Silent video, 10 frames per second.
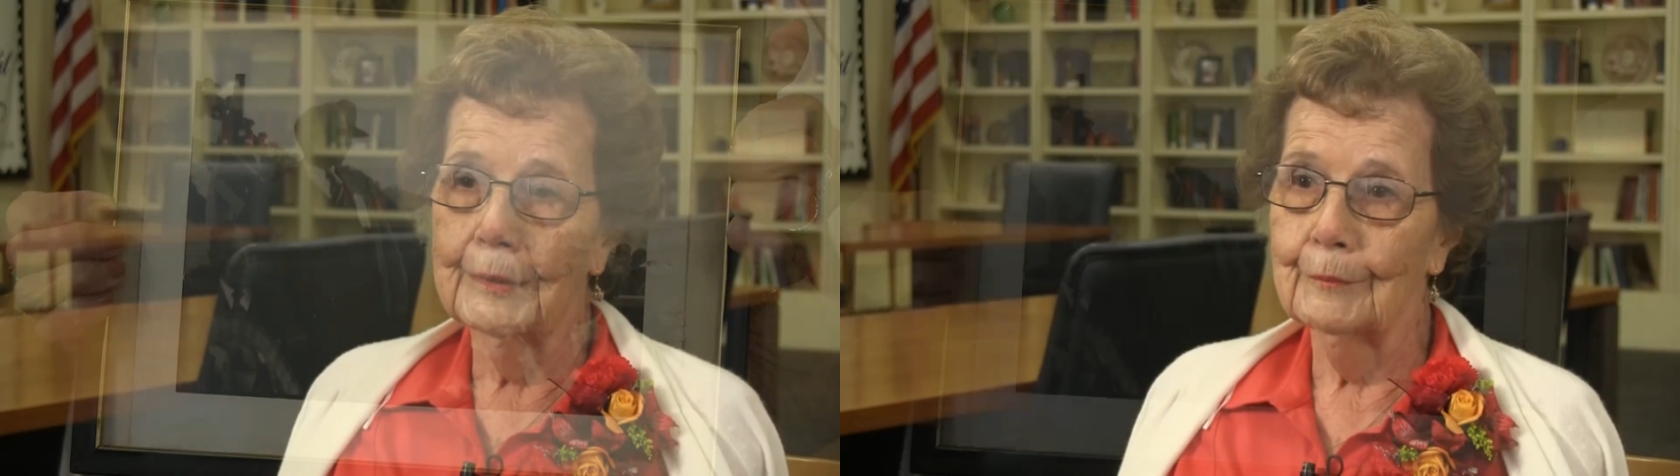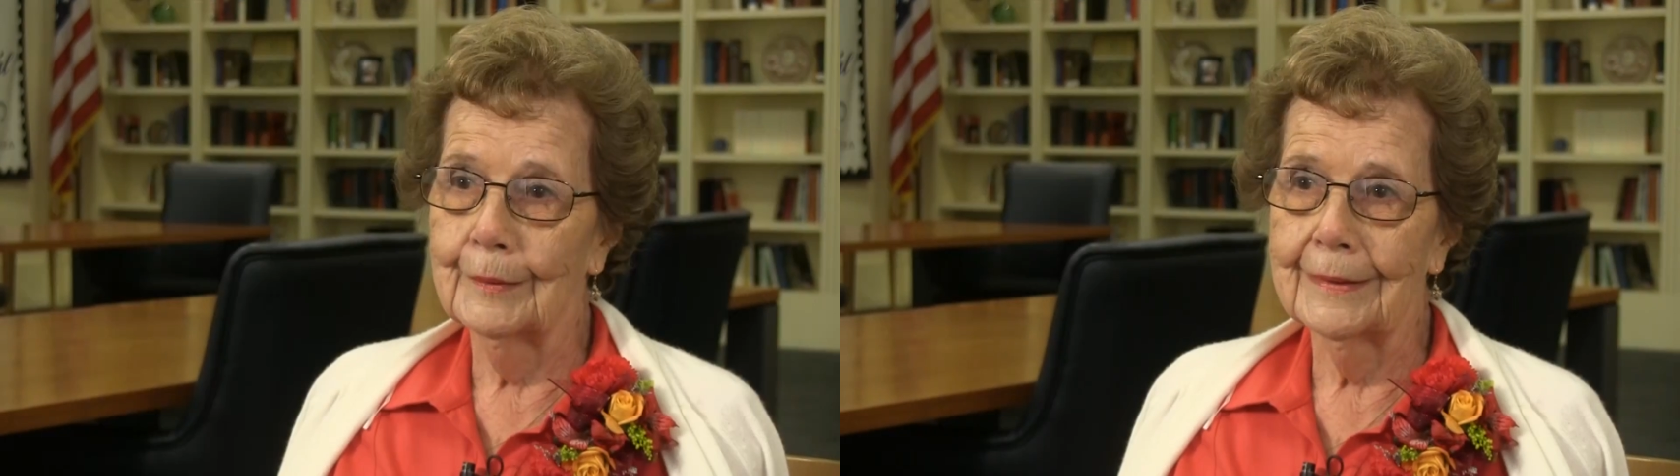
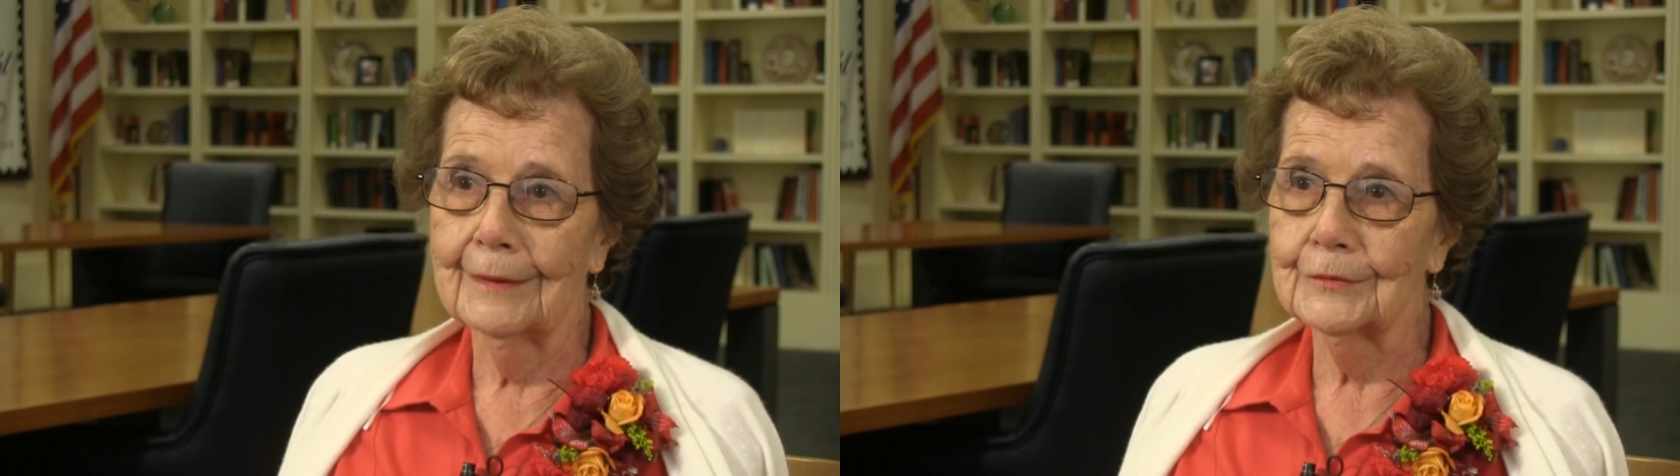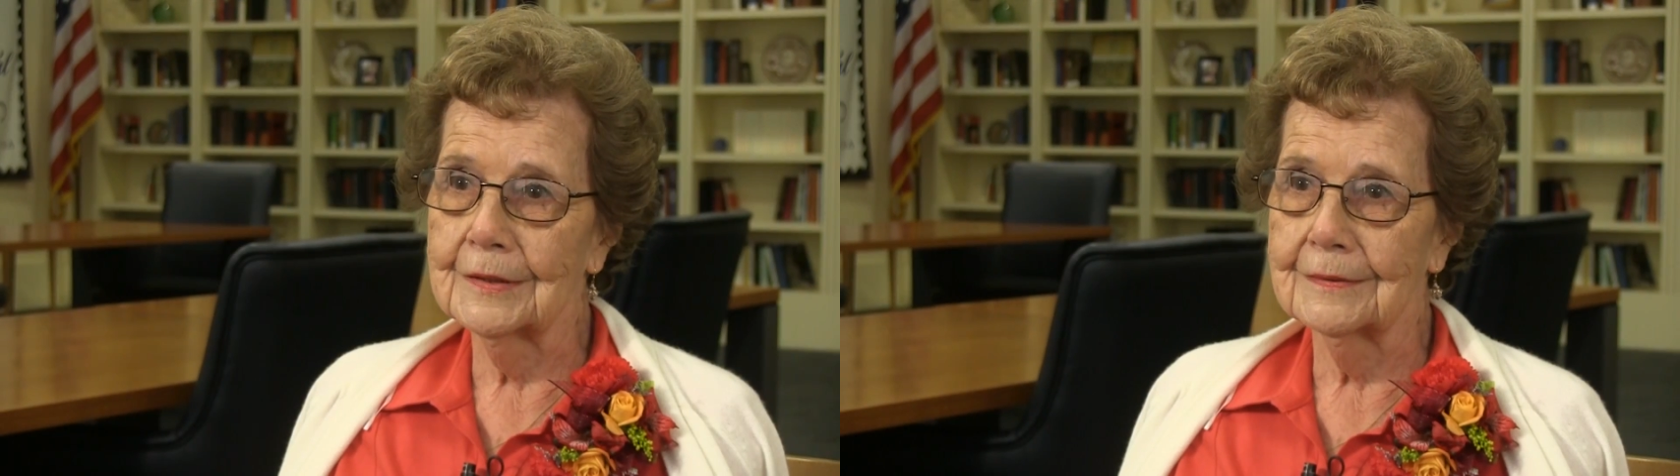we went
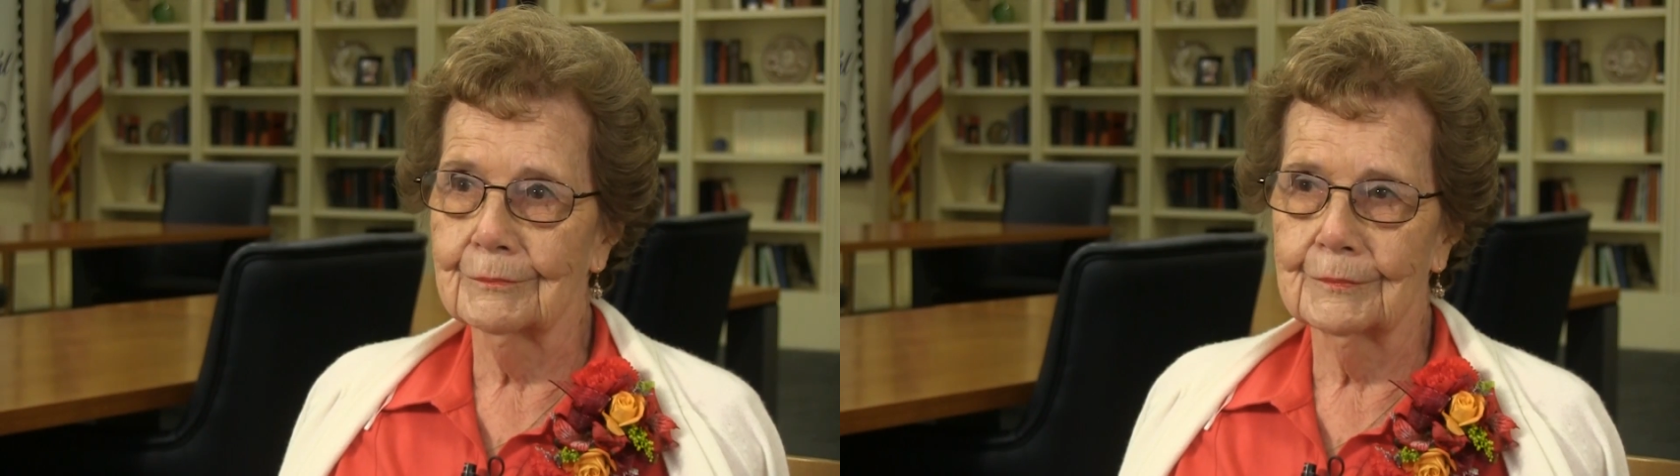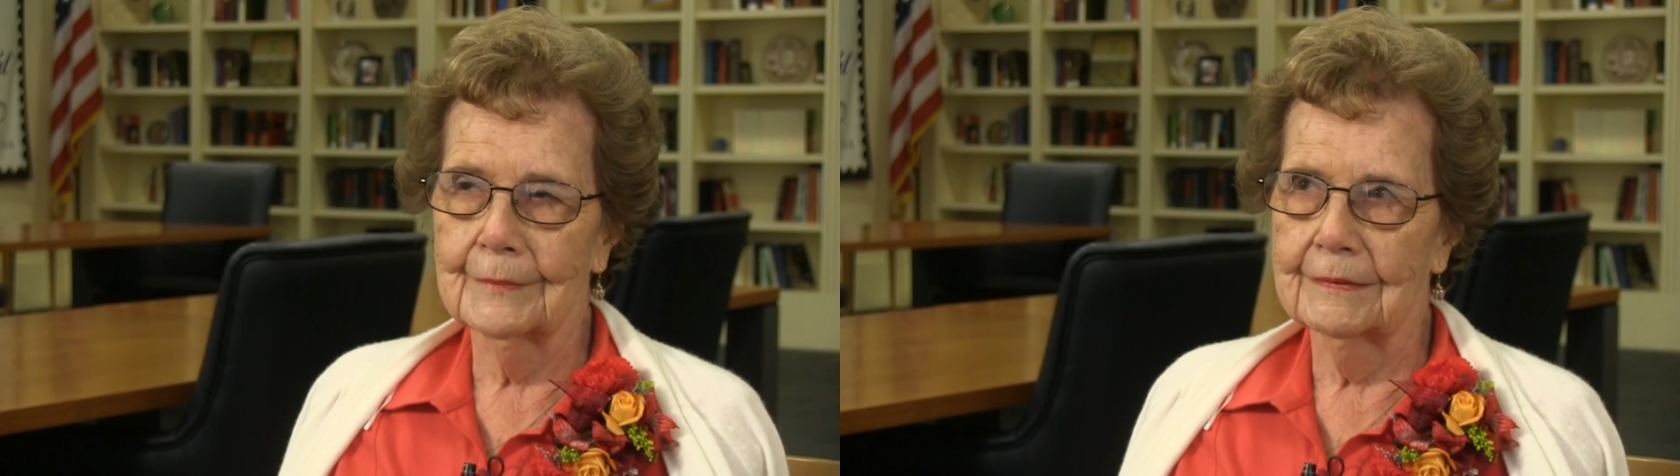out to,
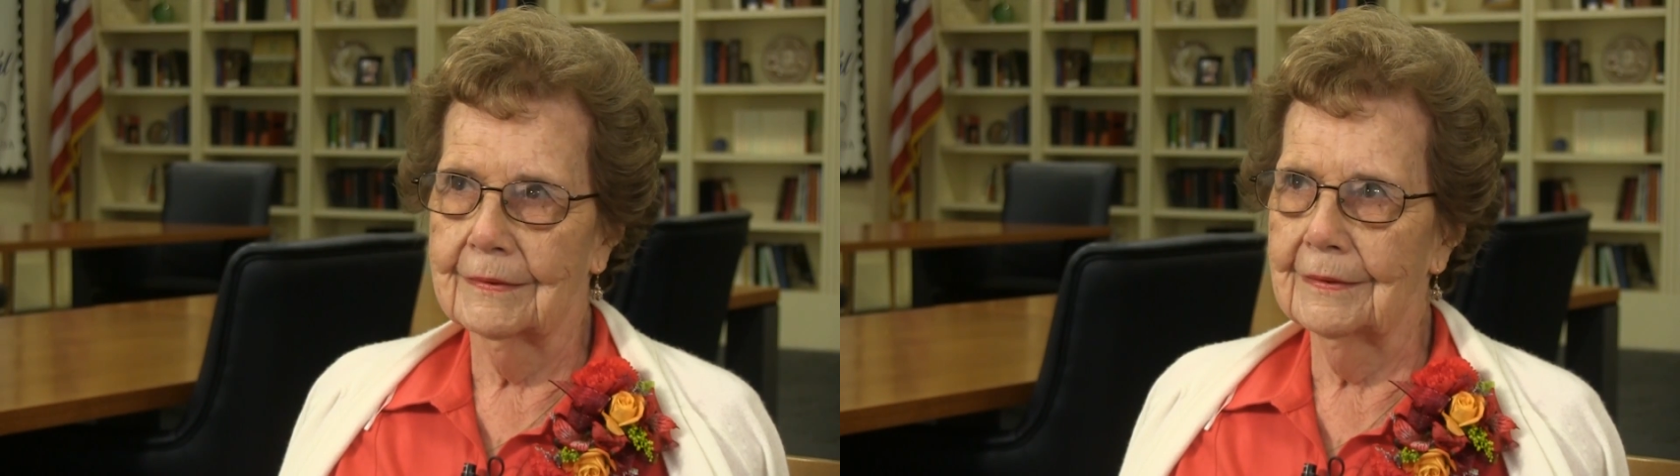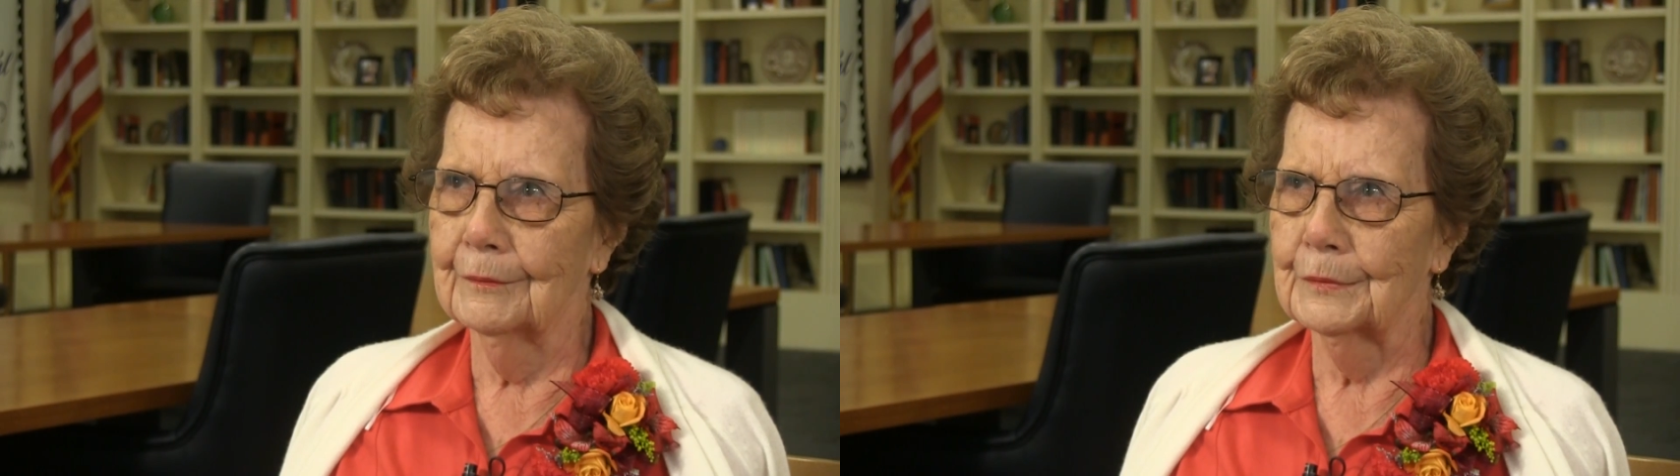I
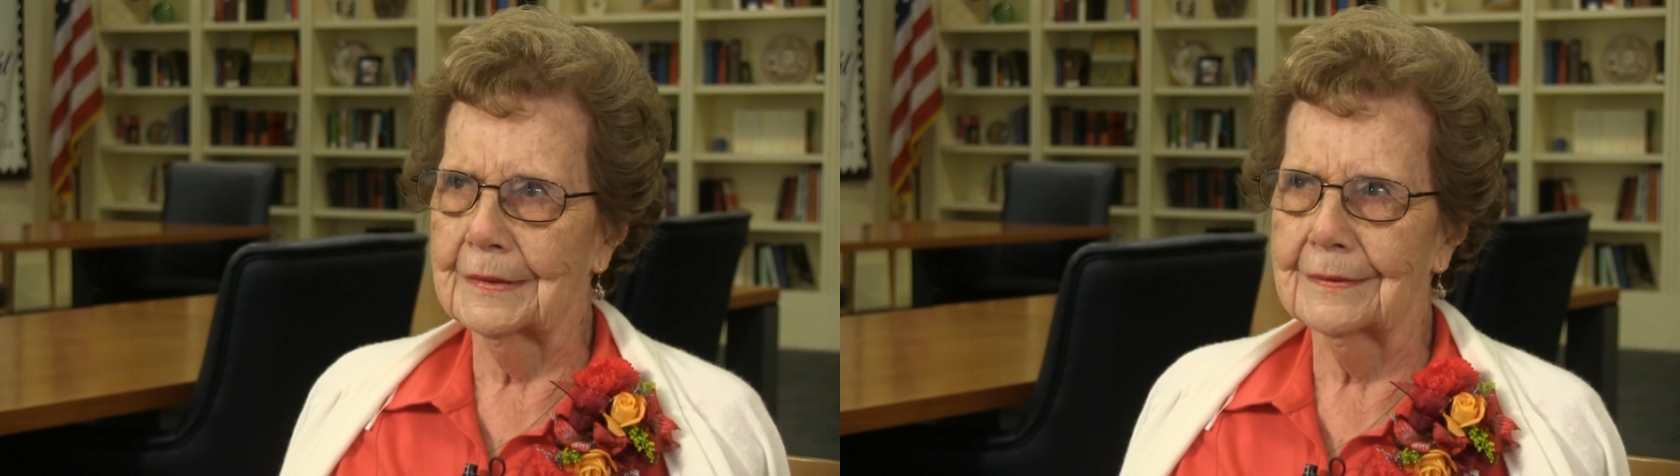think it was